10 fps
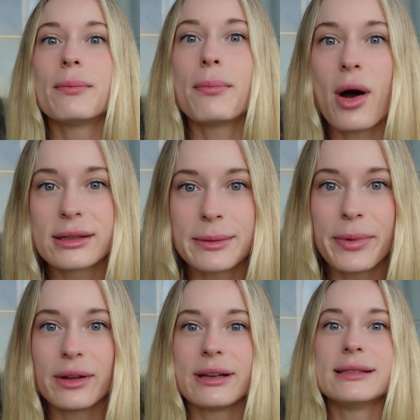the
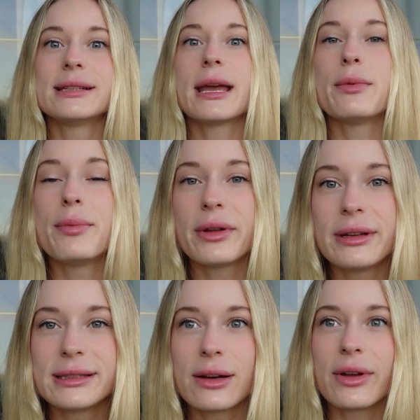possibilities, the
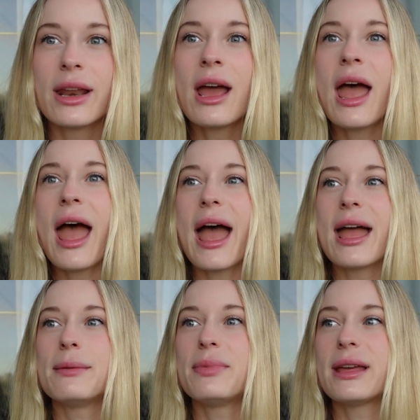capabilities of it,
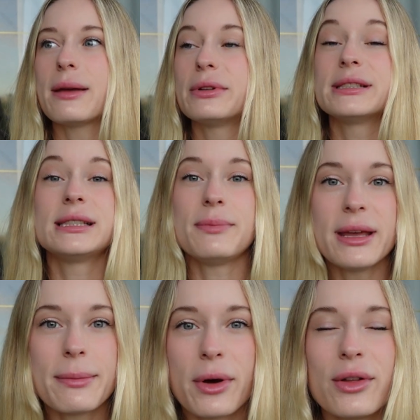and being able to
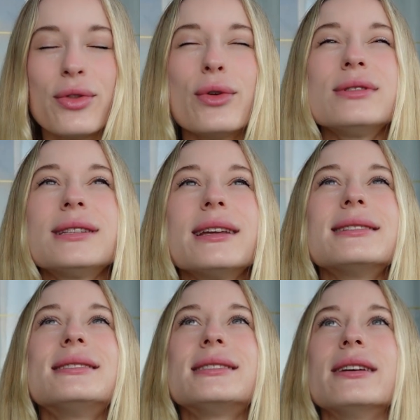speak about it. Those
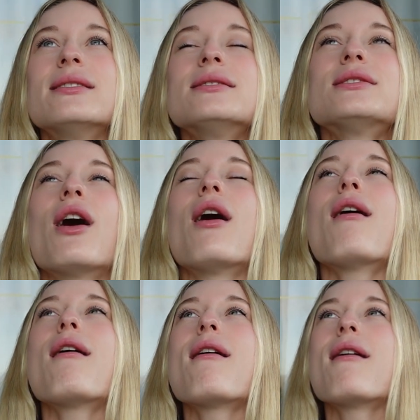skills
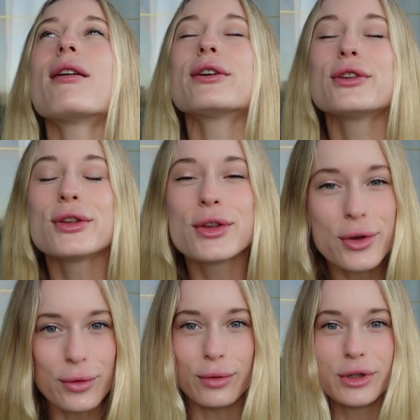are
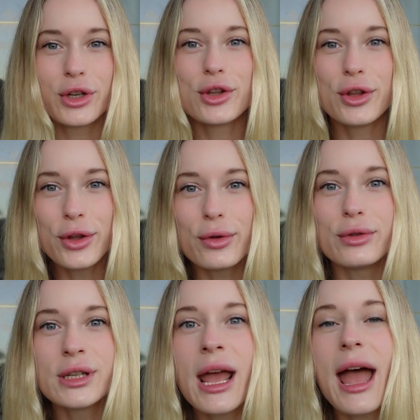huge,
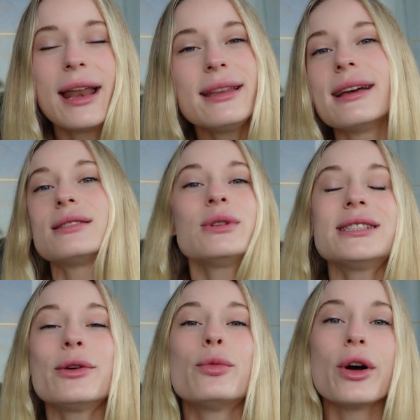huge. And yes, we
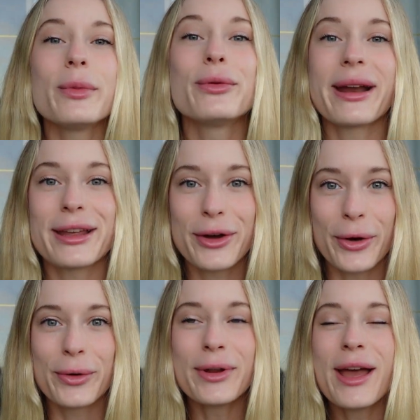still will be writing
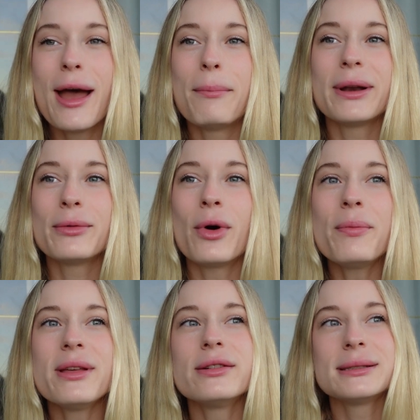code, but it
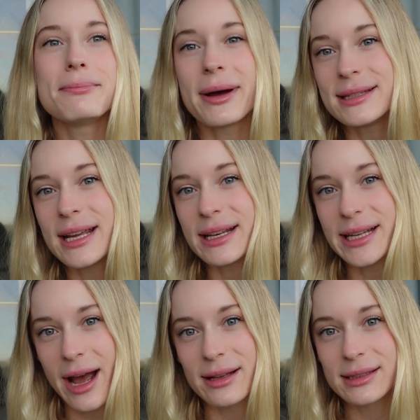won't be those mundane
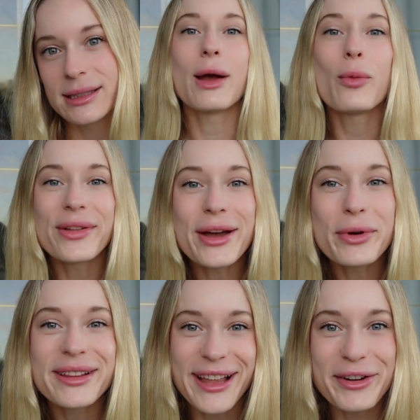tasks. And what that
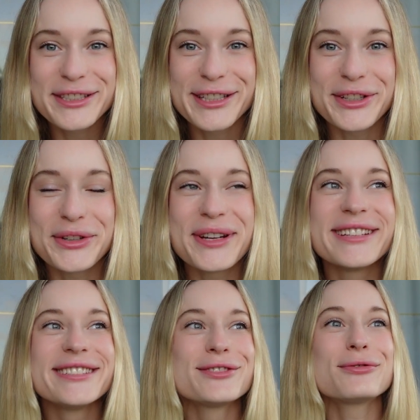will allow us to do
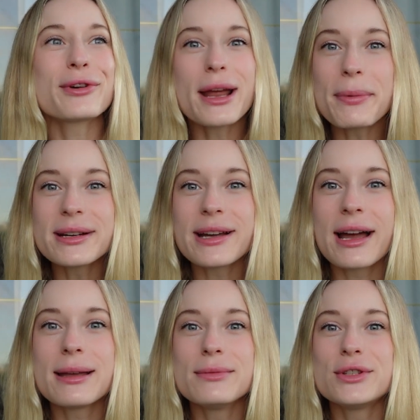is free up our
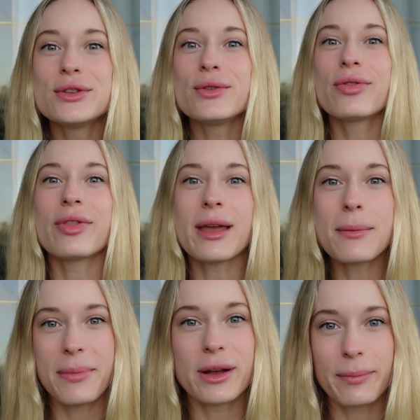time to
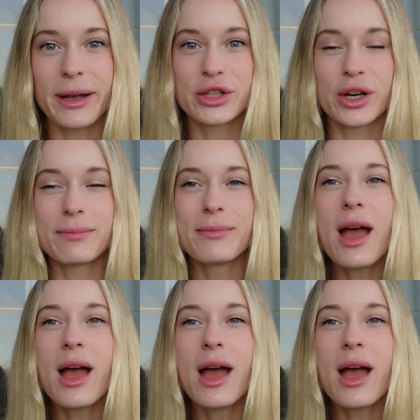think bigger picture.